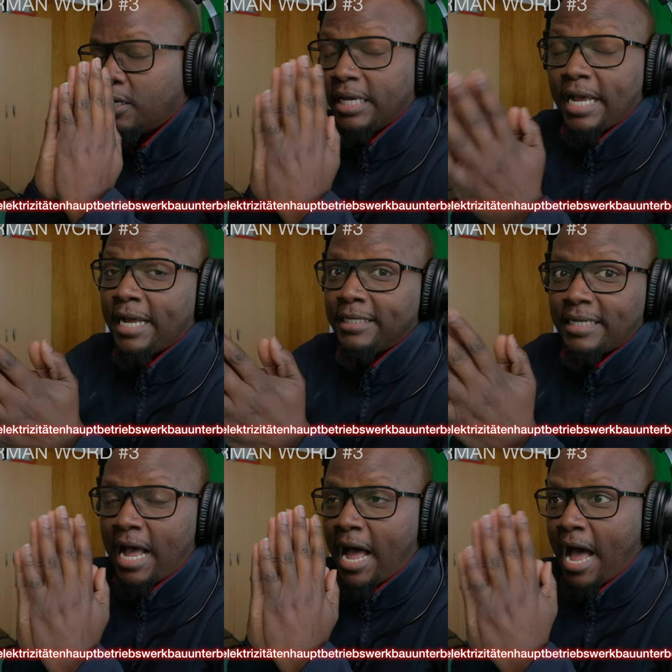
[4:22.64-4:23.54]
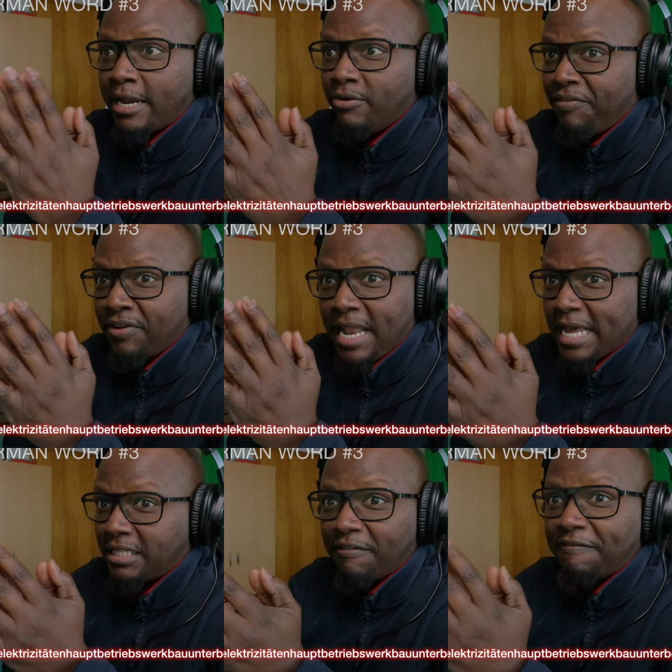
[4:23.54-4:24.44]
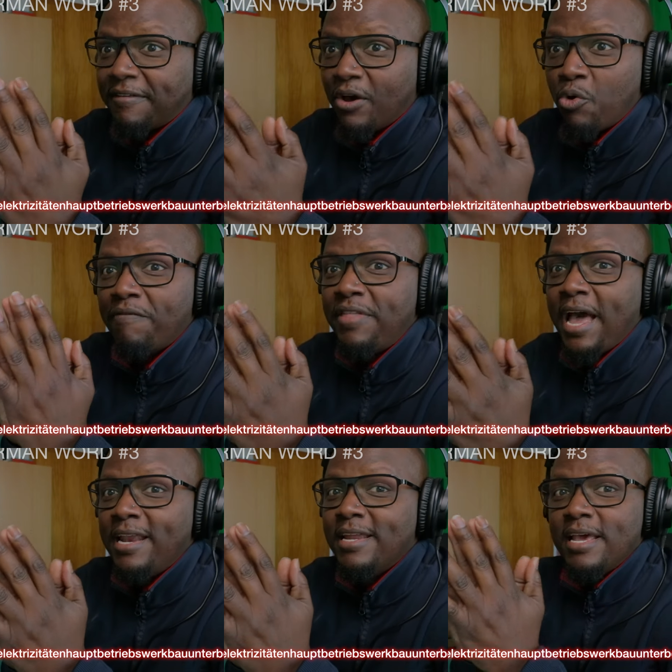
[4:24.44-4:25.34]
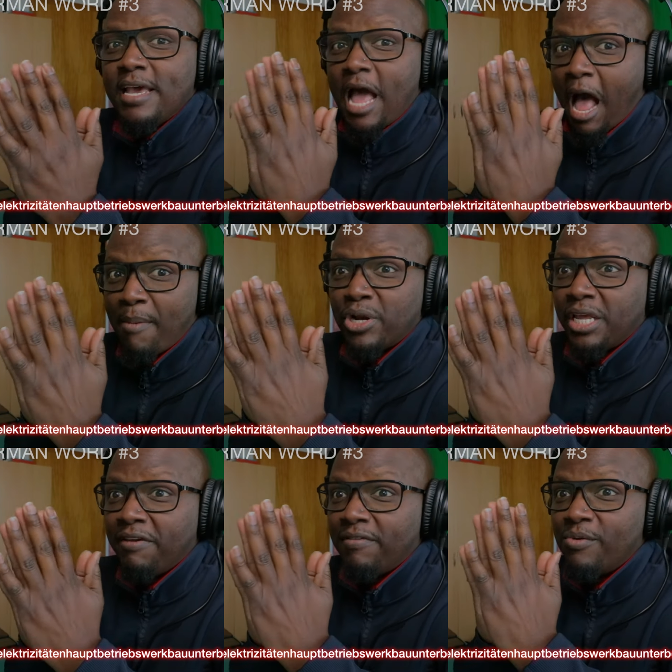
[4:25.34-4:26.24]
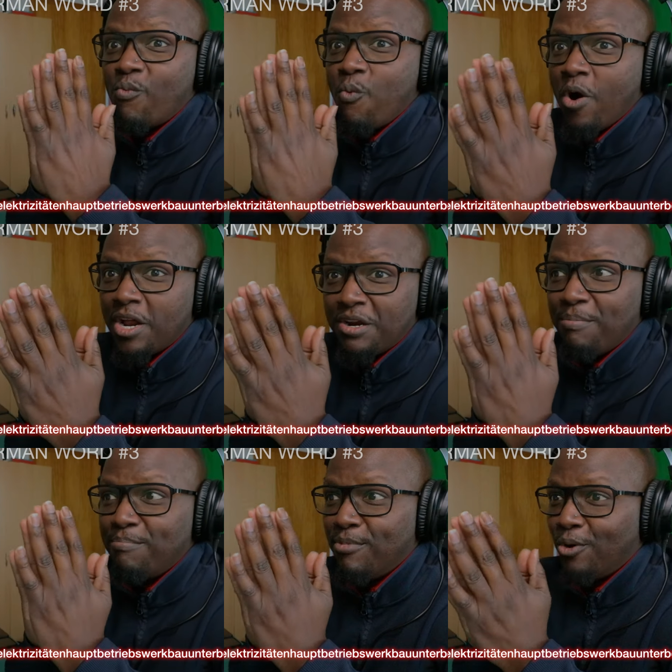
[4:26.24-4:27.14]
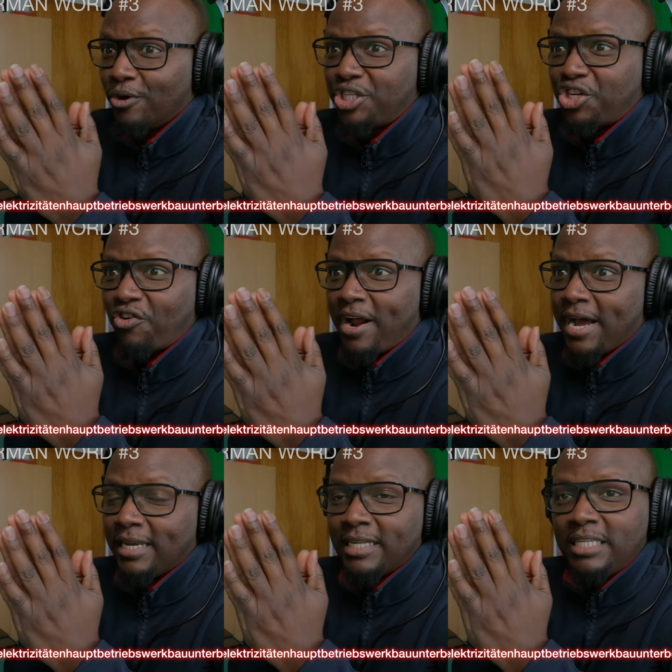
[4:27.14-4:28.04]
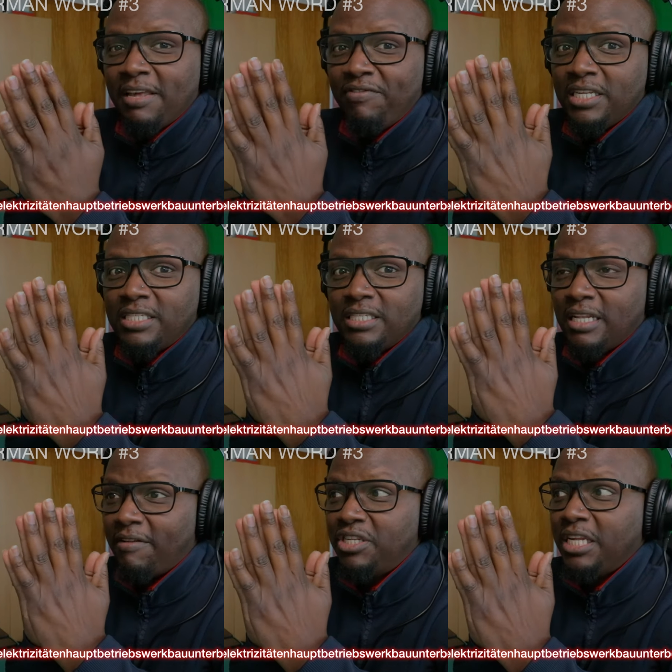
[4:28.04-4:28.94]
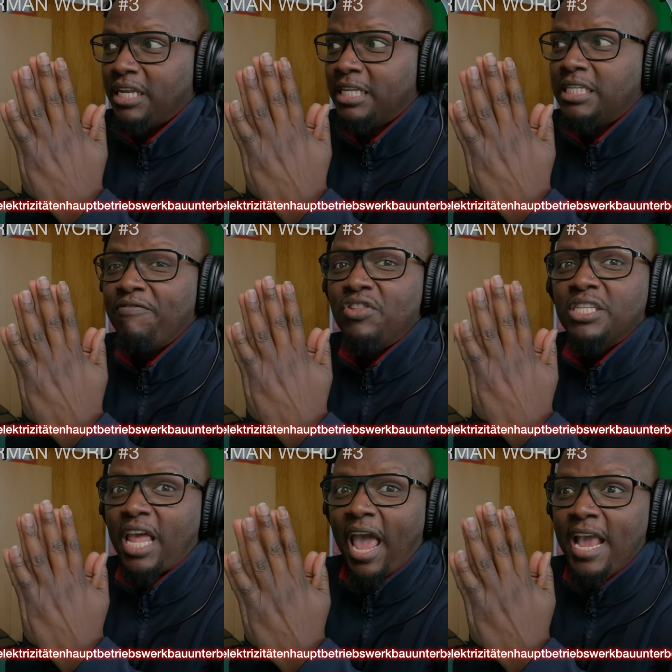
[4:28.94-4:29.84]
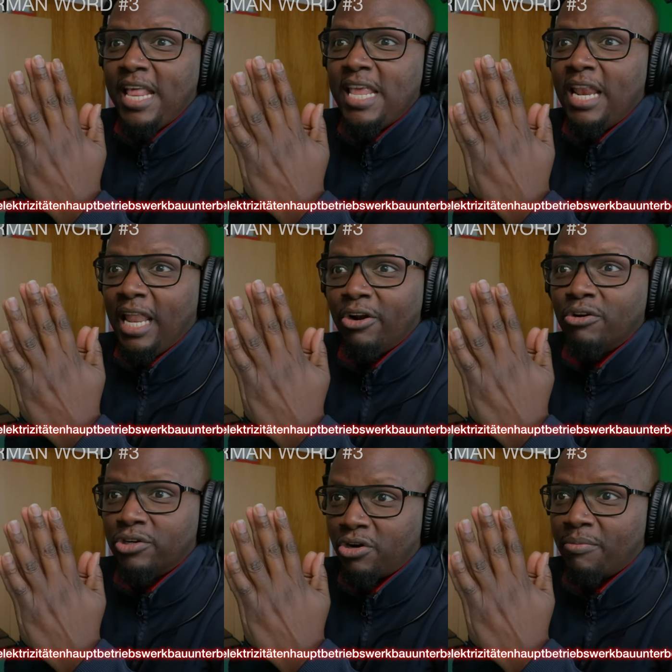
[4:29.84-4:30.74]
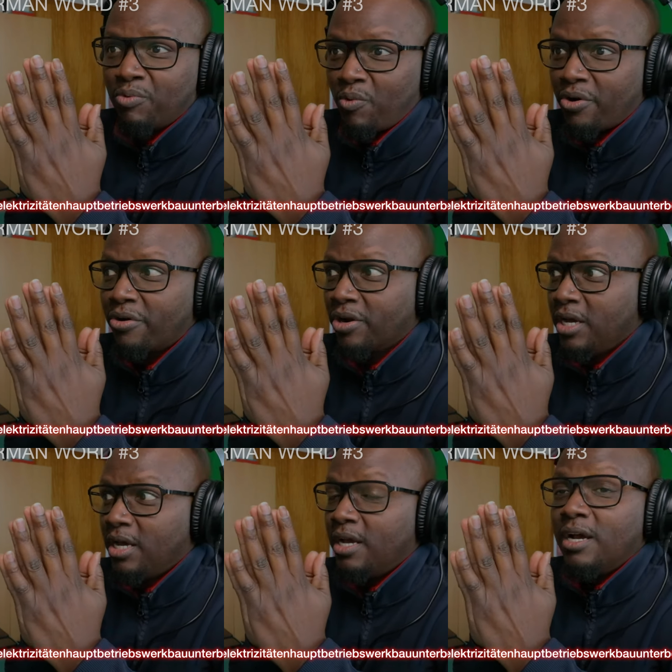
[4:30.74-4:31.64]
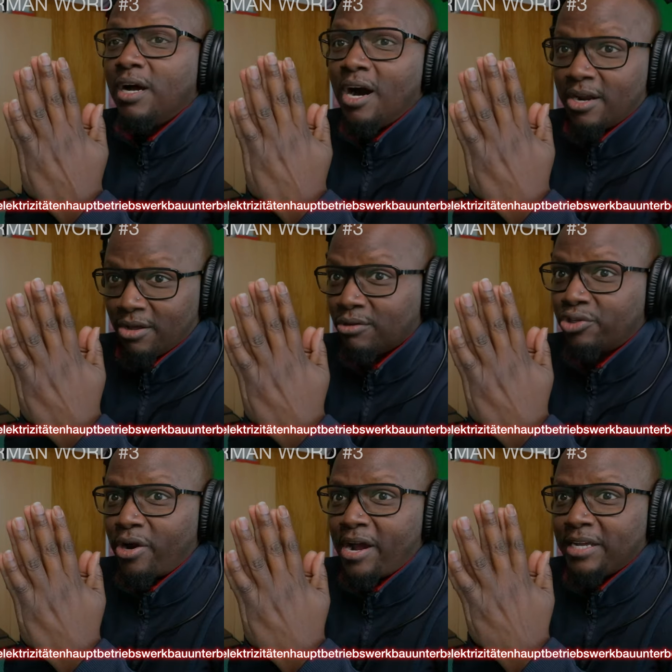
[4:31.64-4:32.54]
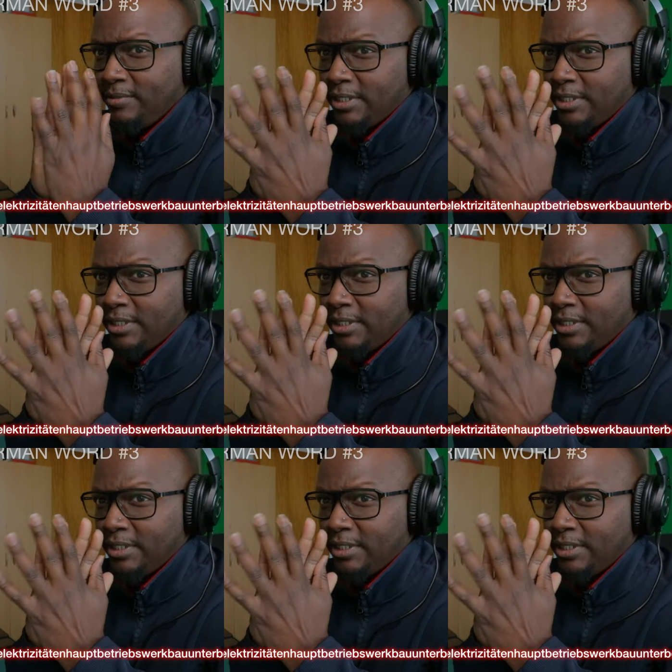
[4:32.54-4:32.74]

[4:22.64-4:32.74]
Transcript: Guys, I don't even like the flow of that. I'm gonna give it one more try. Let's give this 80 letter German word another try.